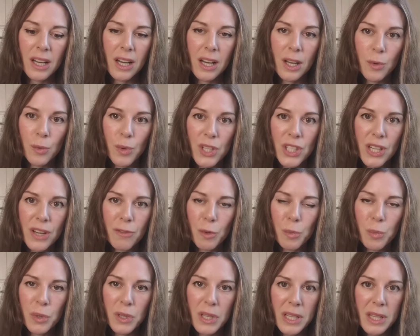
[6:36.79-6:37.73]
I wish
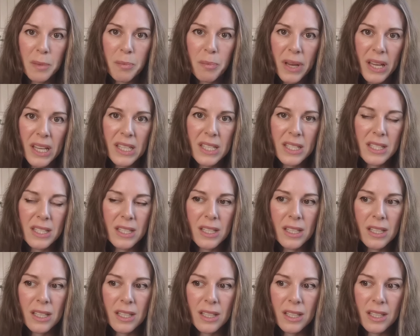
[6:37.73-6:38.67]
everybody the best
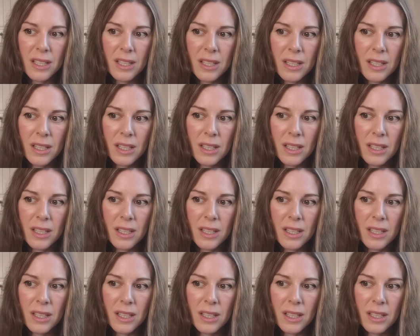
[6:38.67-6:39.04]
in